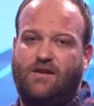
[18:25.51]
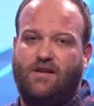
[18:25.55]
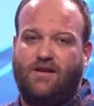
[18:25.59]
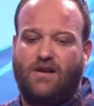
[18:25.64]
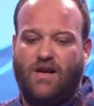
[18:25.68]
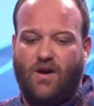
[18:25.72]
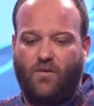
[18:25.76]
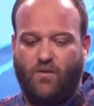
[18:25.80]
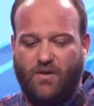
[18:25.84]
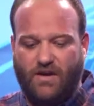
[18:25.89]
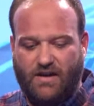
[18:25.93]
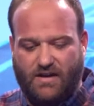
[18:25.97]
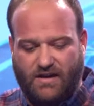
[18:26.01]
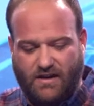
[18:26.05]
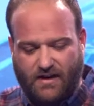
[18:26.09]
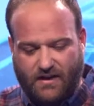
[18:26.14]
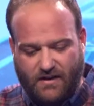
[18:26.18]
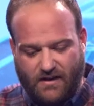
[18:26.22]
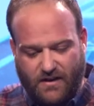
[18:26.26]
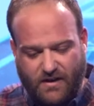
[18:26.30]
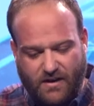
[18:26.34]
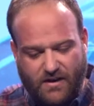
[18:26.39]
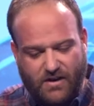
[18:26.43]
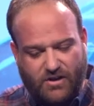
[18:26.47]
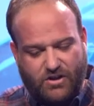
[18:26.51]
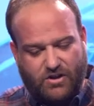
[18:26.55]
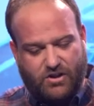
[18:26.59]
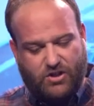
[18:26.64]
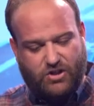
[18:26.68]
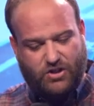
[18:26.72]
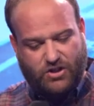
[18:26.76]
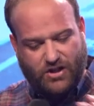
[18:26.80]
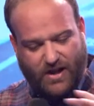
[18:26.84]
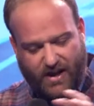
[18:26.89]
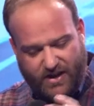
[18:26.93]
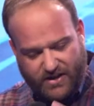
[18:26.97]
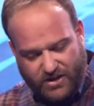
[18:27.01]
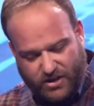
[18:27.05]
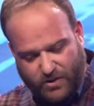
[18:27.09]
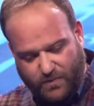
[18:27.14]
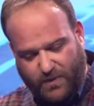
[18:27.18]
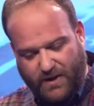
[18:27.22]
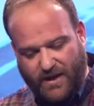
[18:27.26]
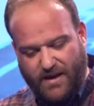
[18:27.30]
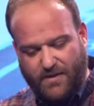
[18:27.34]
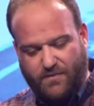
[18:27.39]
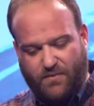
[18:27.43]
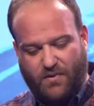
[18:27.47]
and we can judge
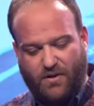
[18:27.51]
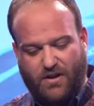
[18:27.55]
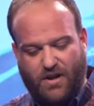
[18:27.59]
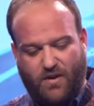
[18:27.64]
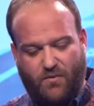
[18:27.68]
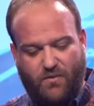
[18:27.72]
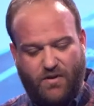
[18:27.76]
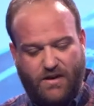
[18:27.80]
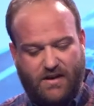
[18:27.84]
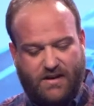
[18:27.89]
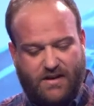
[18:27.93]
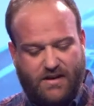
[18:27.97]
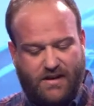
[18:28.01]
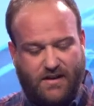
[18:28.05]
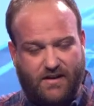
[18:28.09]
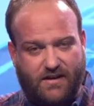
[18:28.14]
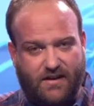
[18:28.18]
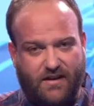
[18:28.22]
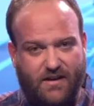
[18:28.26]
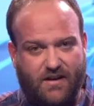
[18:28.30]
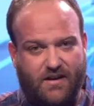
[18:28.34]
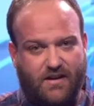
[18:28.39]
people and we can